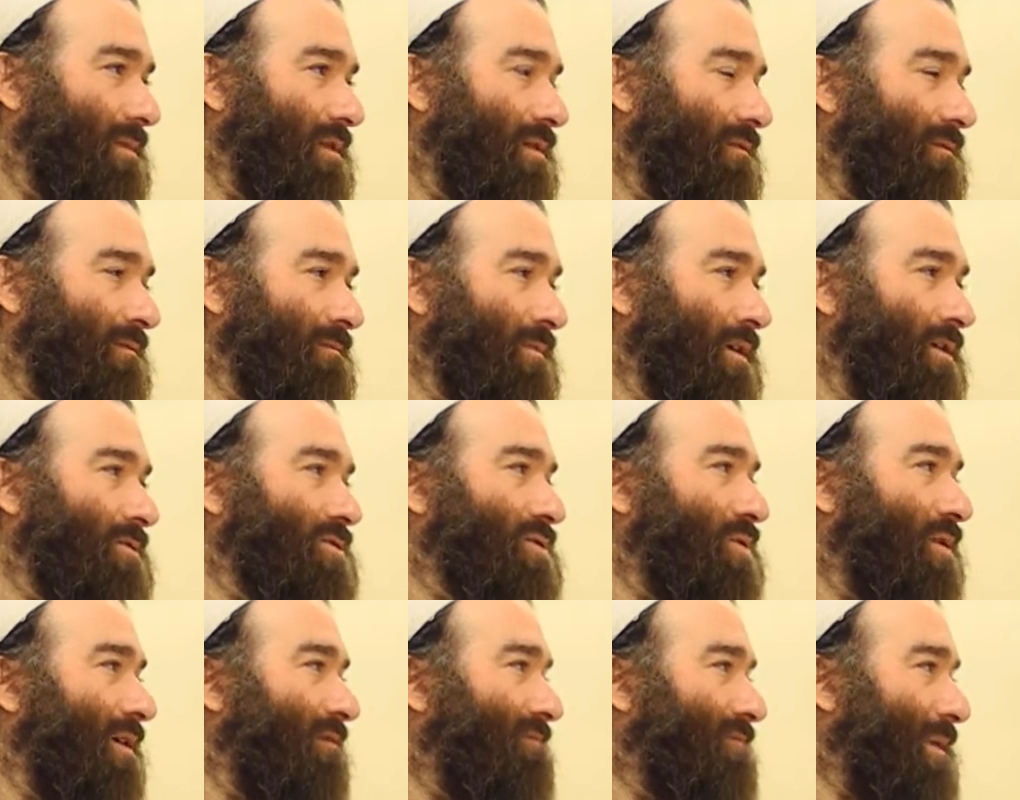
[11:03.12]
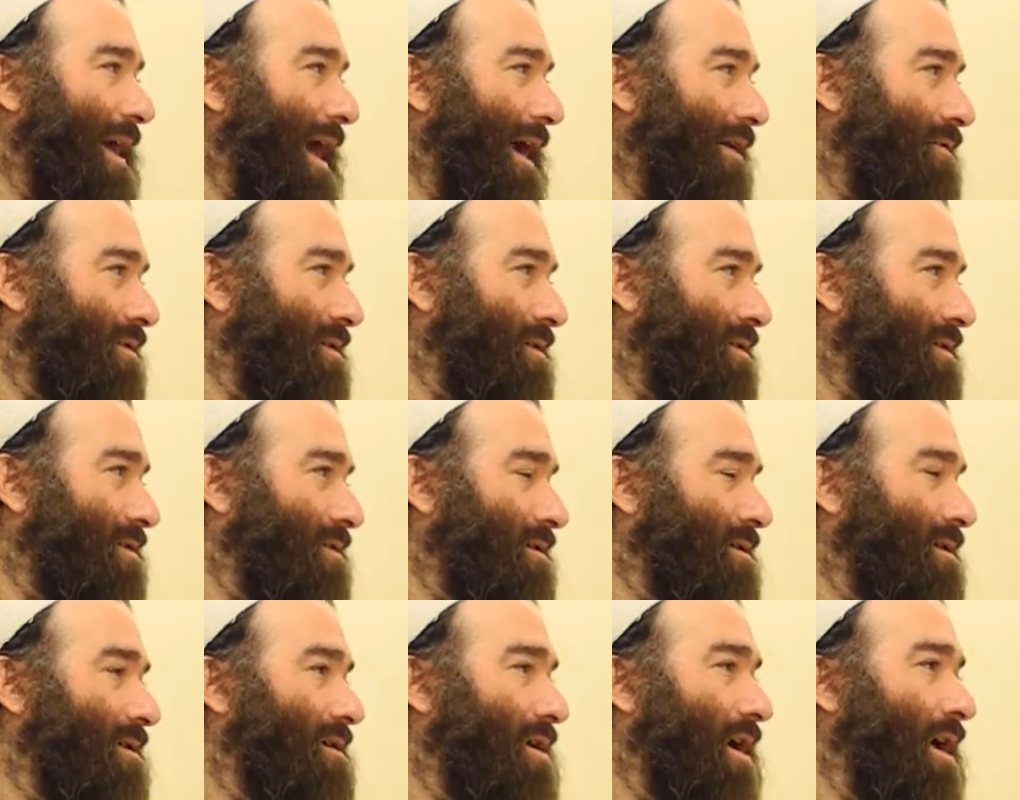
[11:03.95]
from those who have power
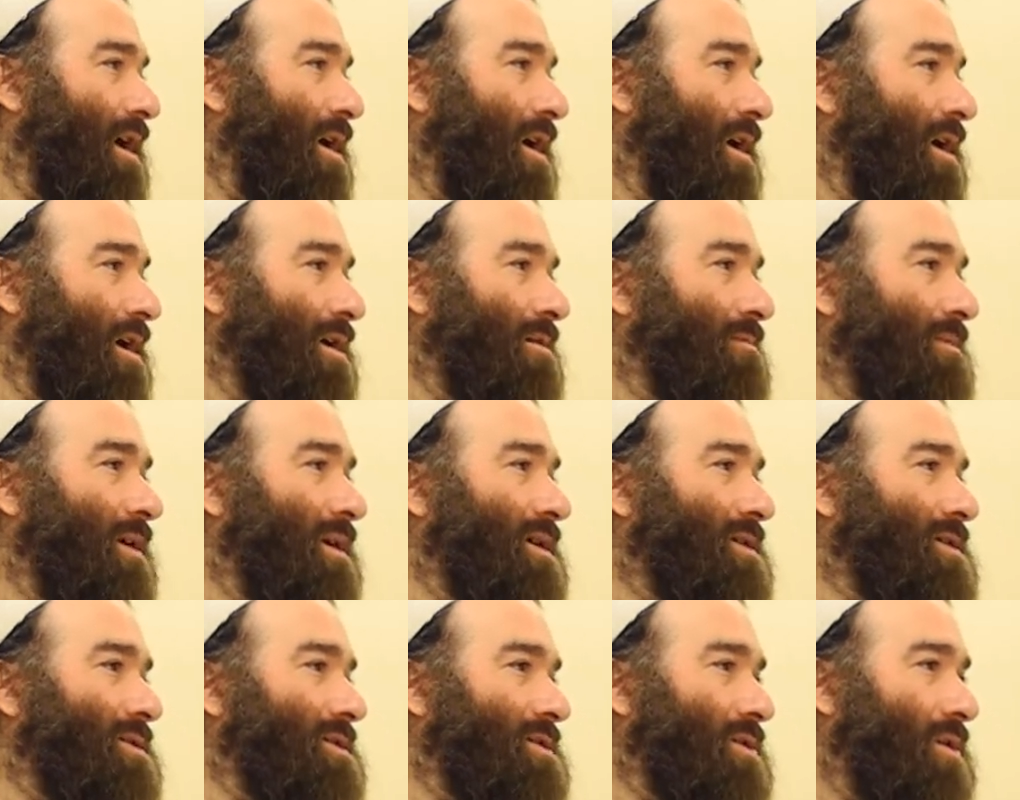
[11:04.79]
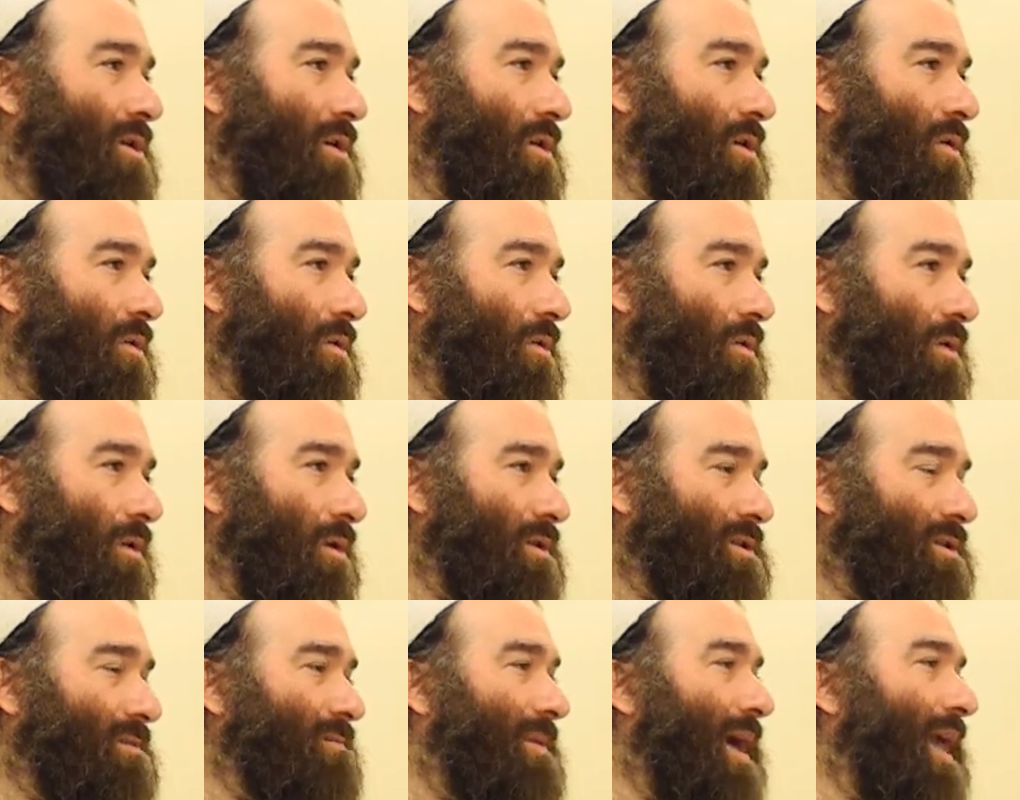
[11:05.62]
to harm us
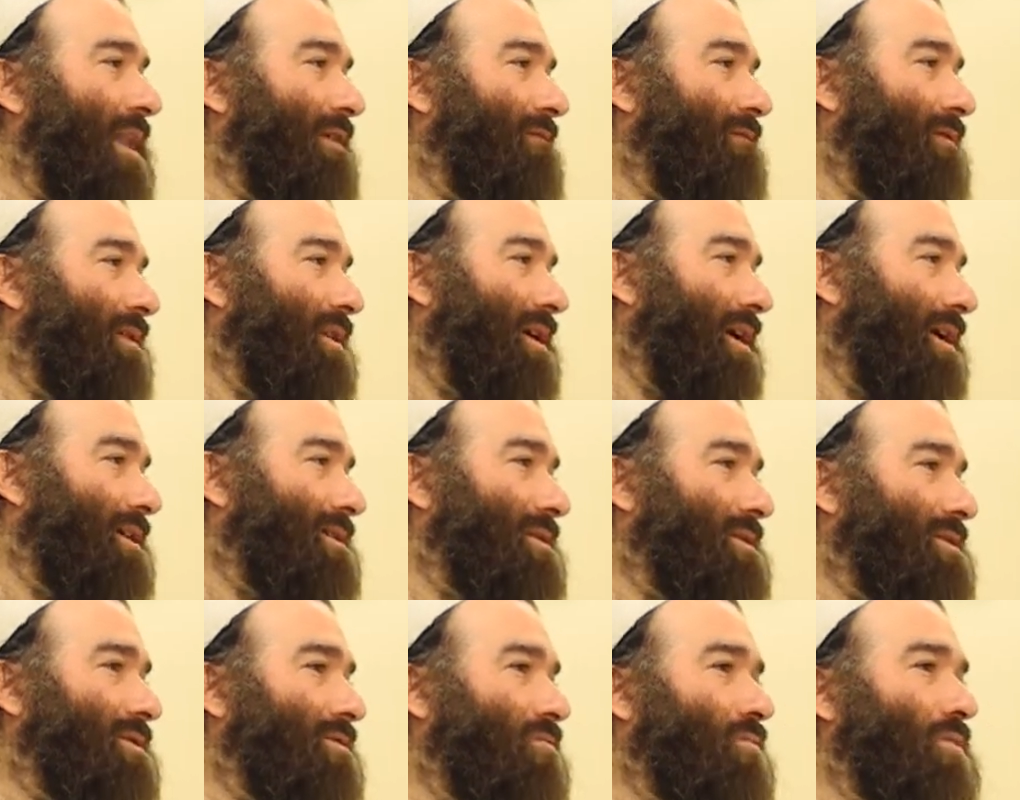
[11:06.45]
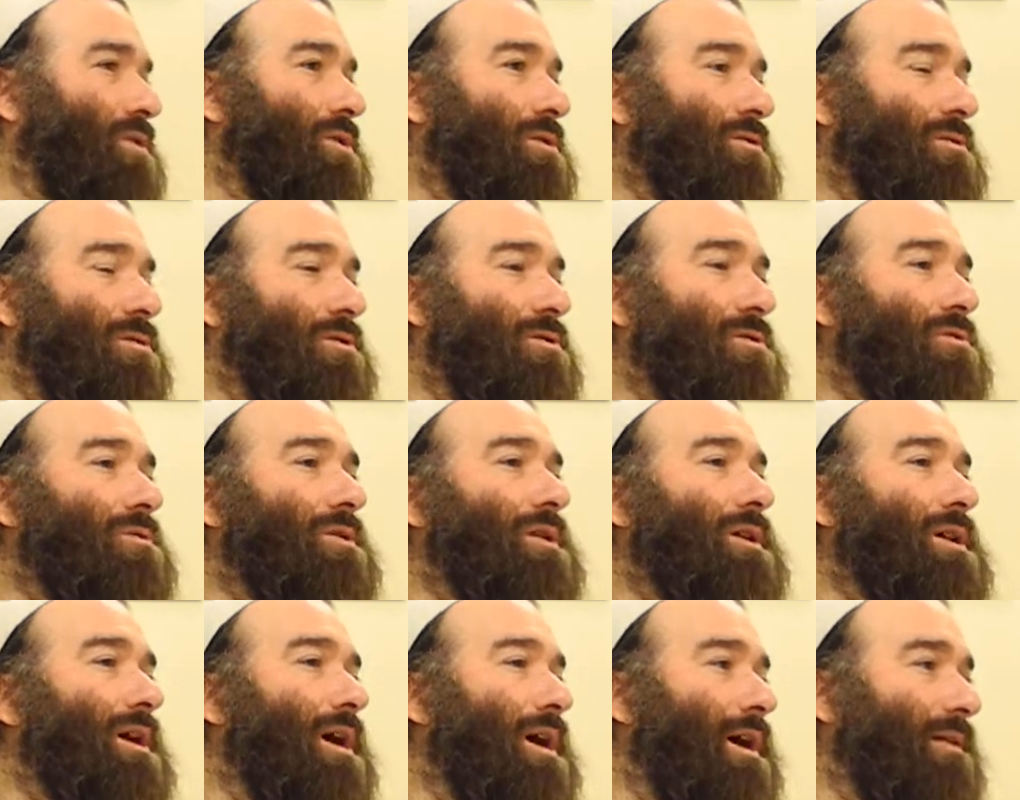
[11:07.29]
or to benefit us. We learn
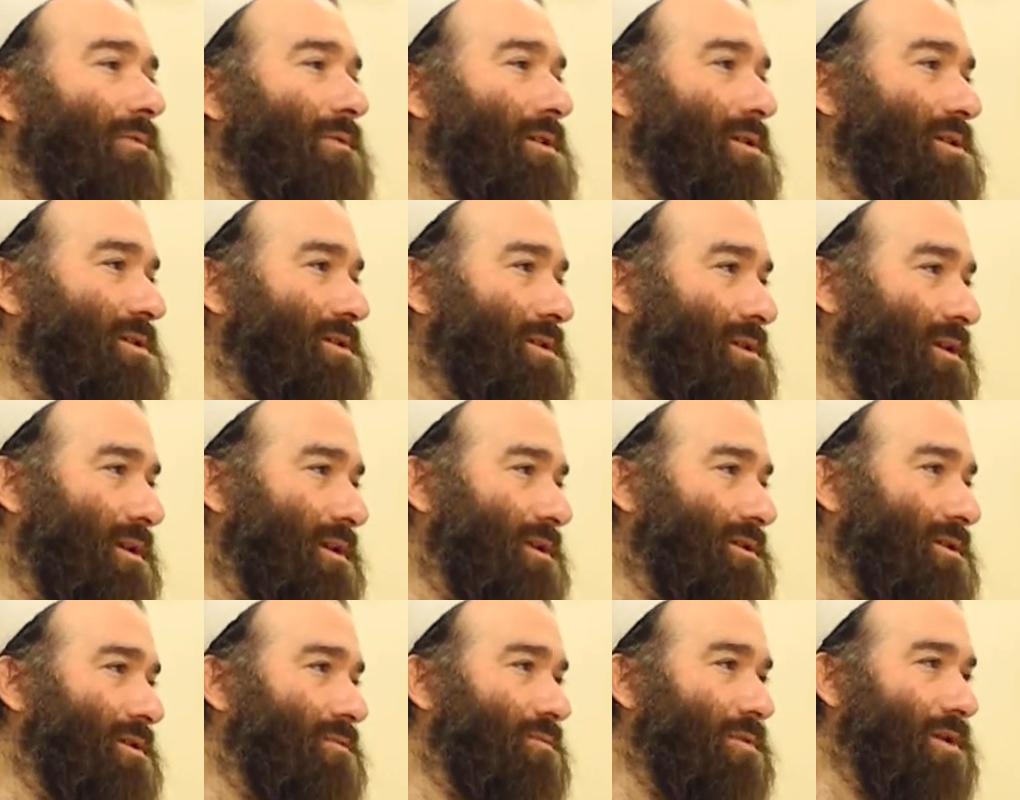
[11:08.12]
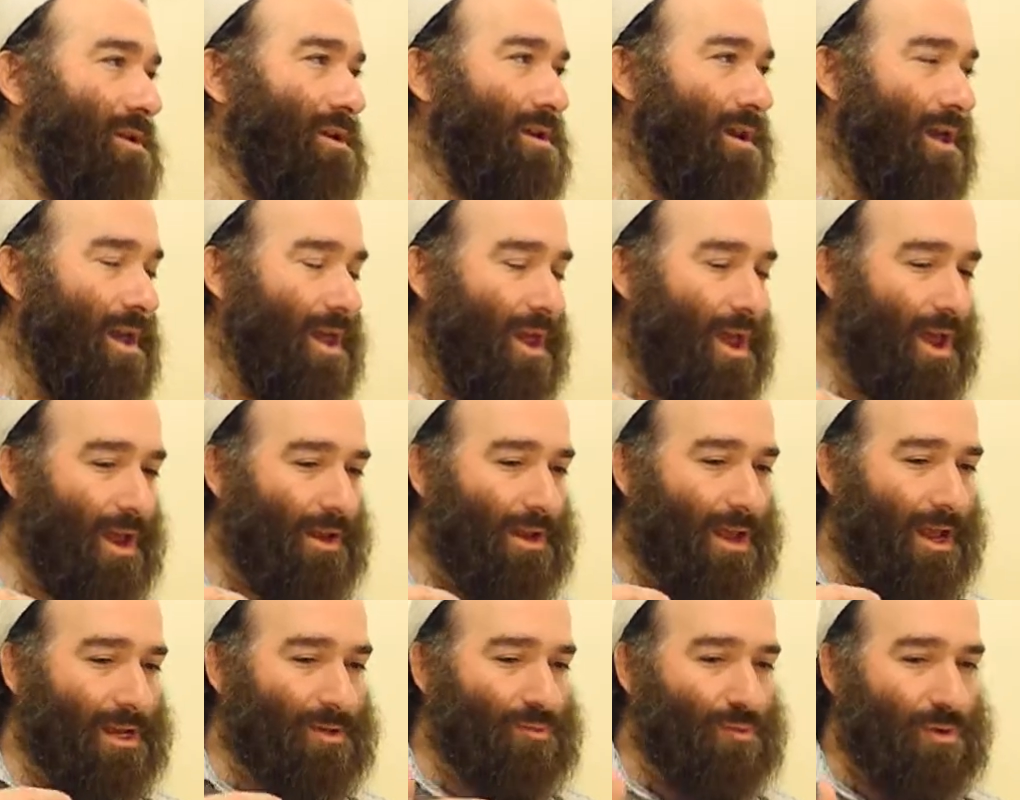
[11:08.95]
early on these things,
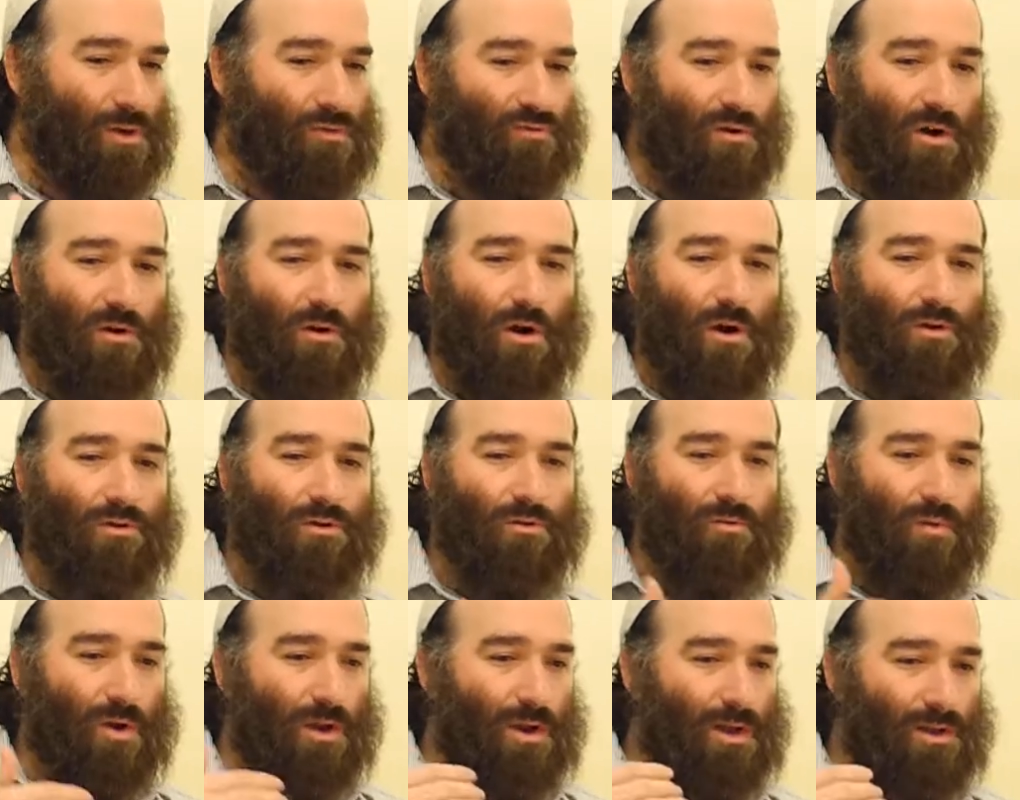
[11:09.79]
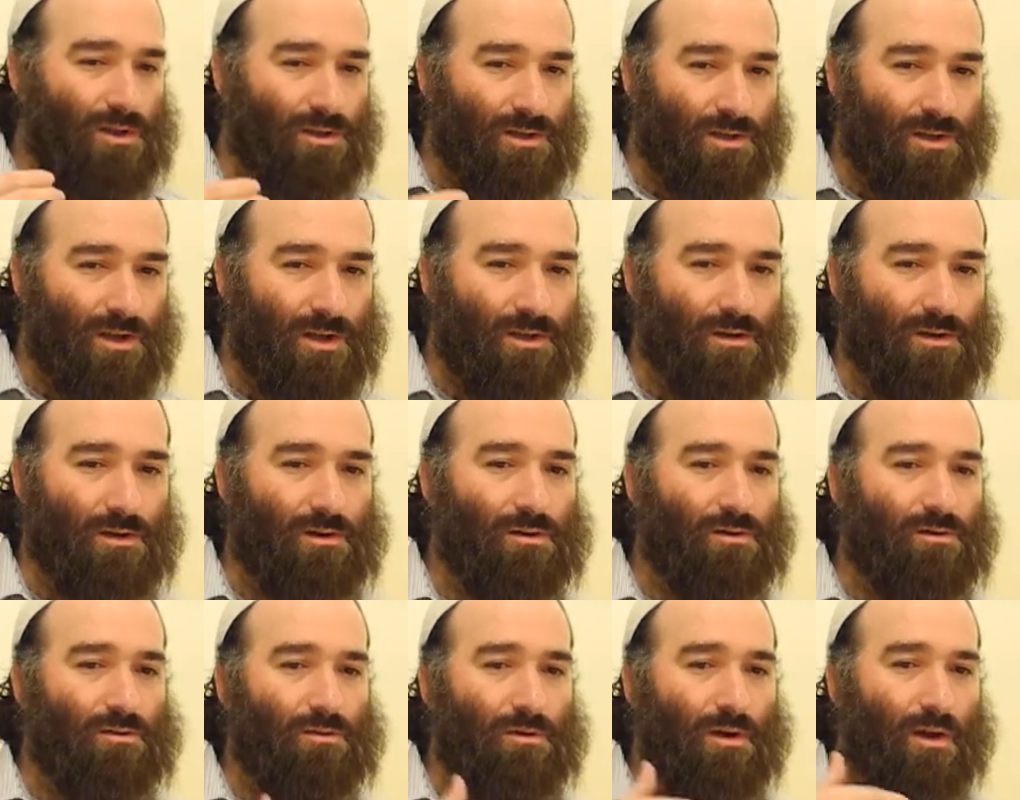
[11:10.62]
and as we grow older, we
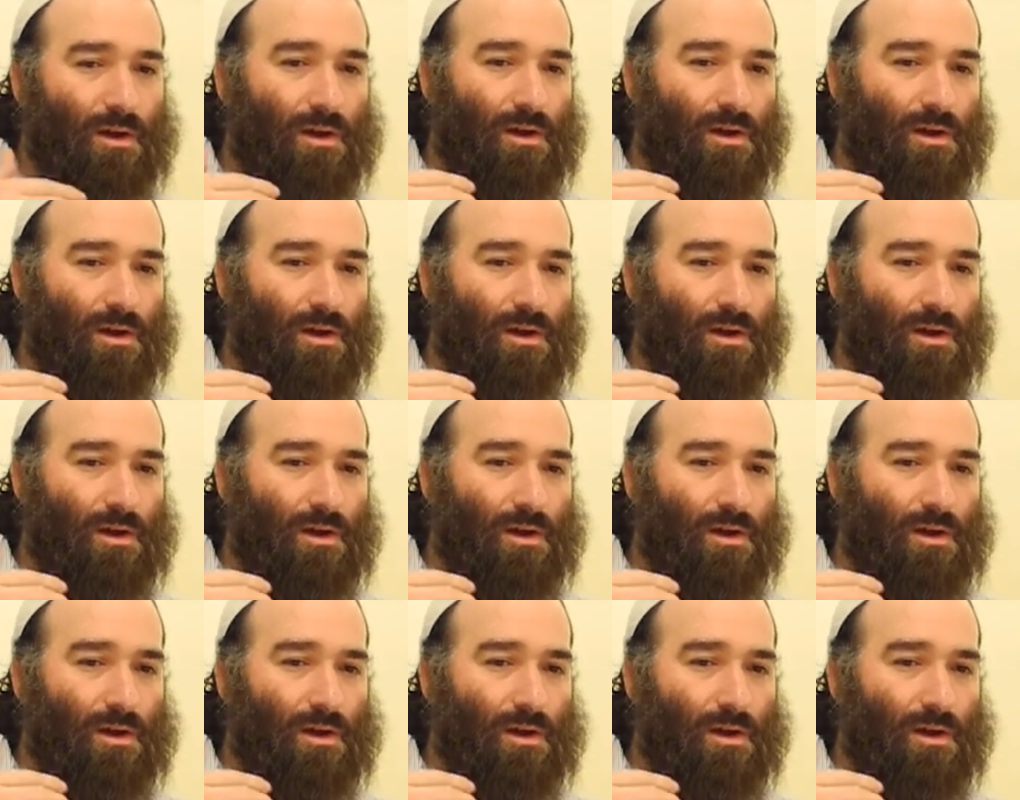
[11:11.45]
continue.